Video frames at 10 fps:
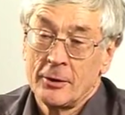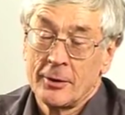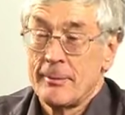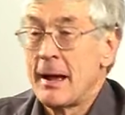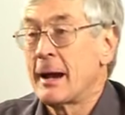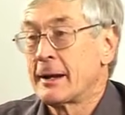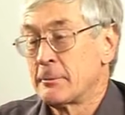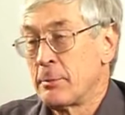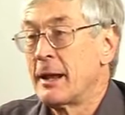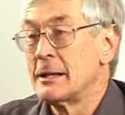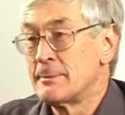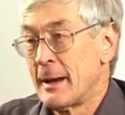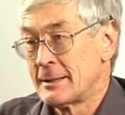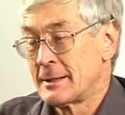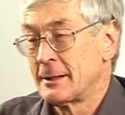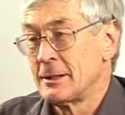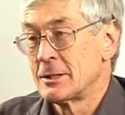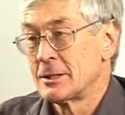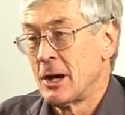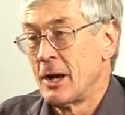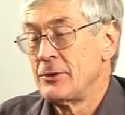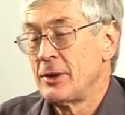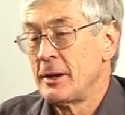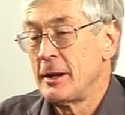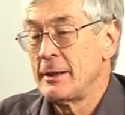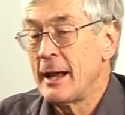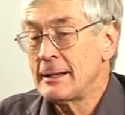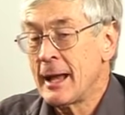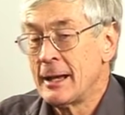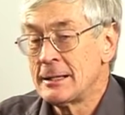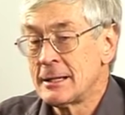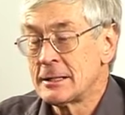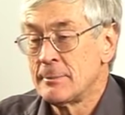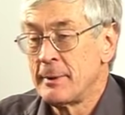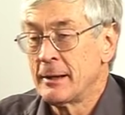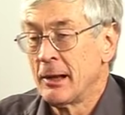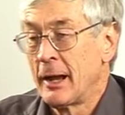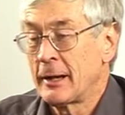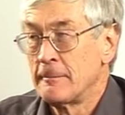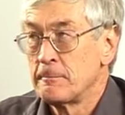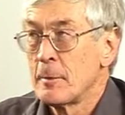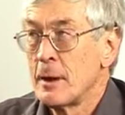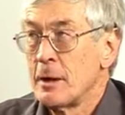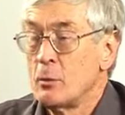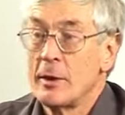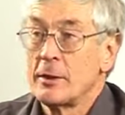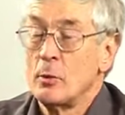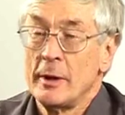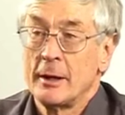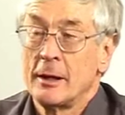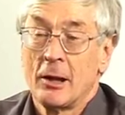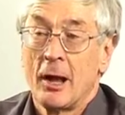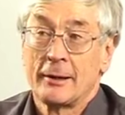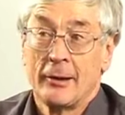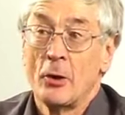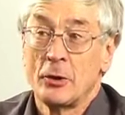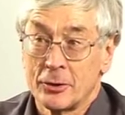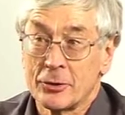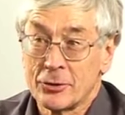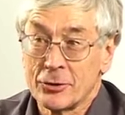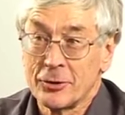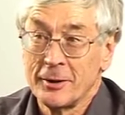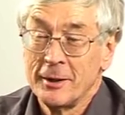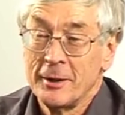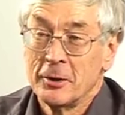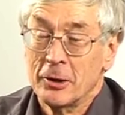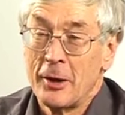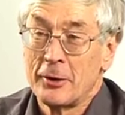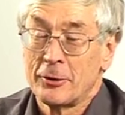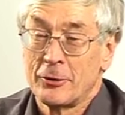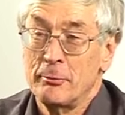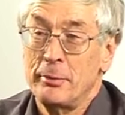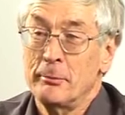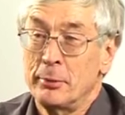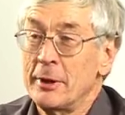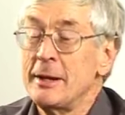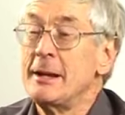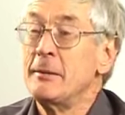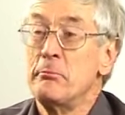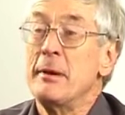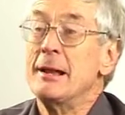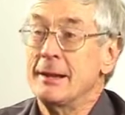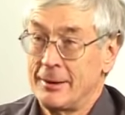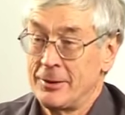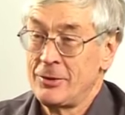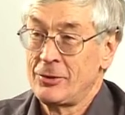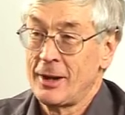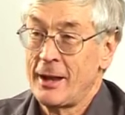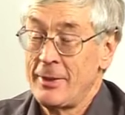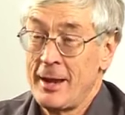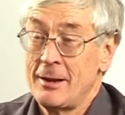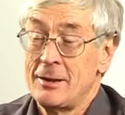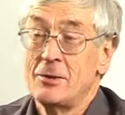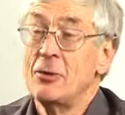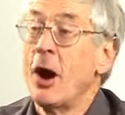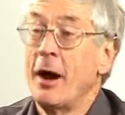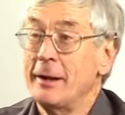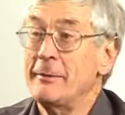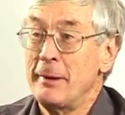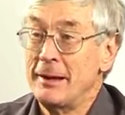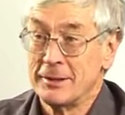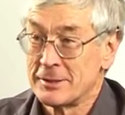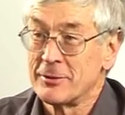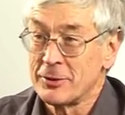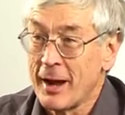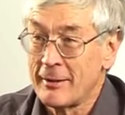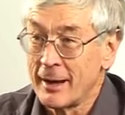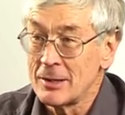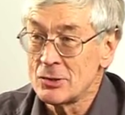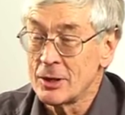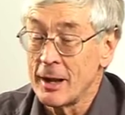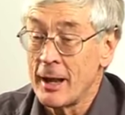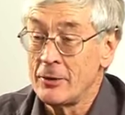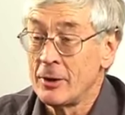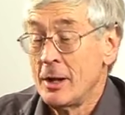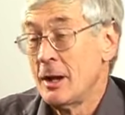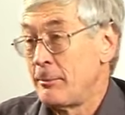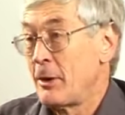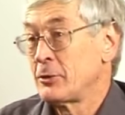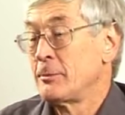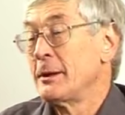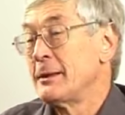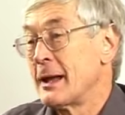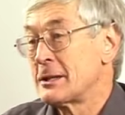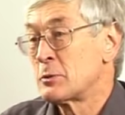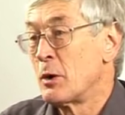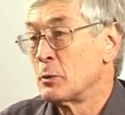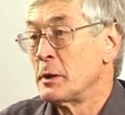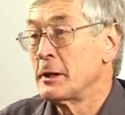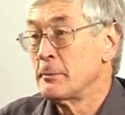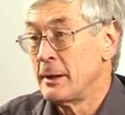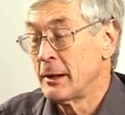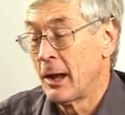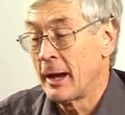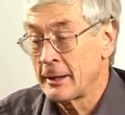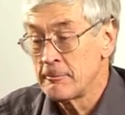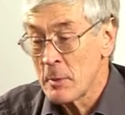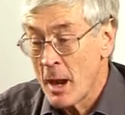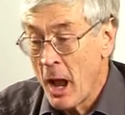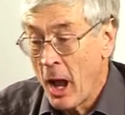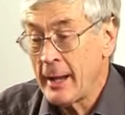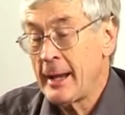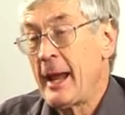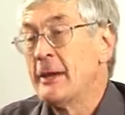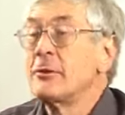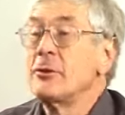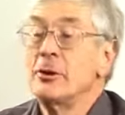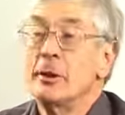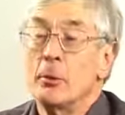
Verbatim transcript: the marketplace basically decides. And in that case, it's a bit like whether we are like locusts. Locusts breed in billions and then die in billions of starvation, and possibly that's what we could be like. I canvass in the